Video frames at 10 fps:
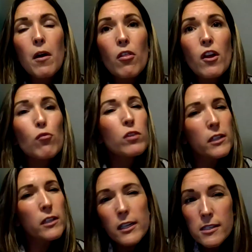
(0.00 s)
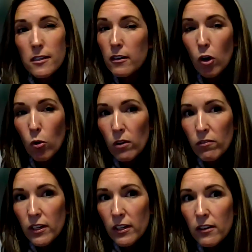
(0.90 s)
There really isn't an
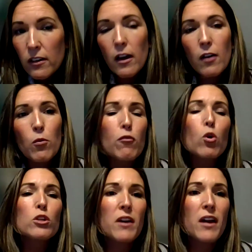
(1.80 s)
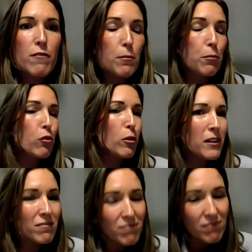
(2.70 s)
equivalent. Of course, we have
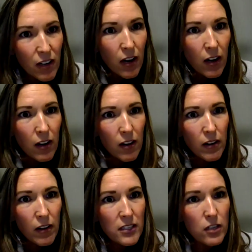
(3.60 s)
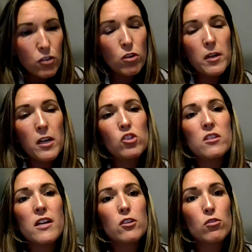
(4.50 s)
employment anti-discrimination
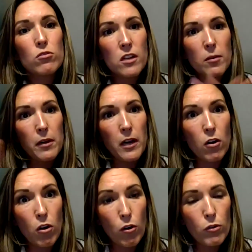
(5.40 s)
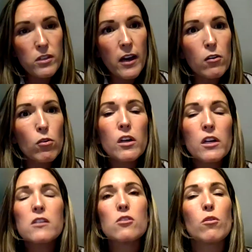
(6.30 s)
statutes that apply to all those
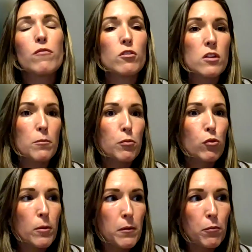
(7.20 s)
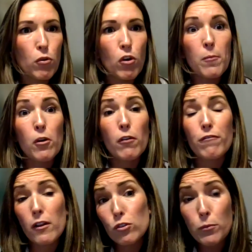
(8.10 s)
categories. So if there's an employment program or a
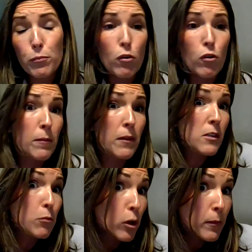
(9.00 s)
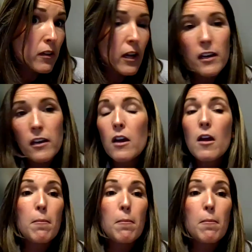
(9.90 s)
fellowship program that's employment-like,